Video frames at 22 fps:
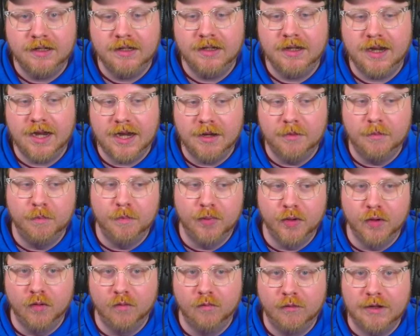and
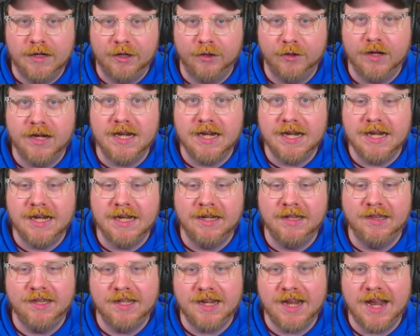boom, we are
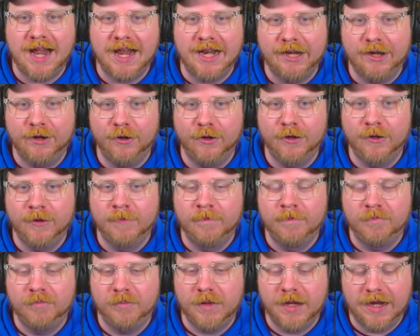in the editor.
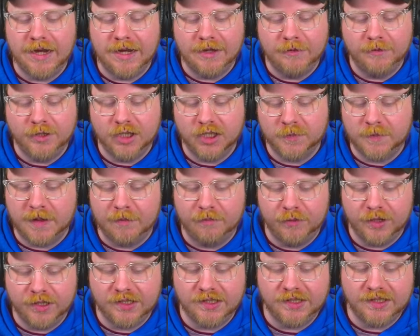And just by
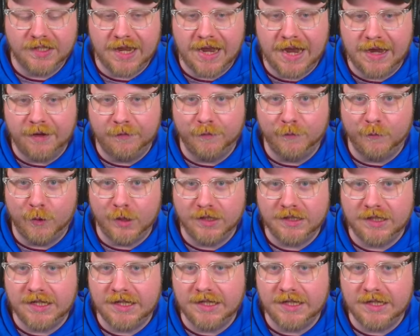pressing the F1 key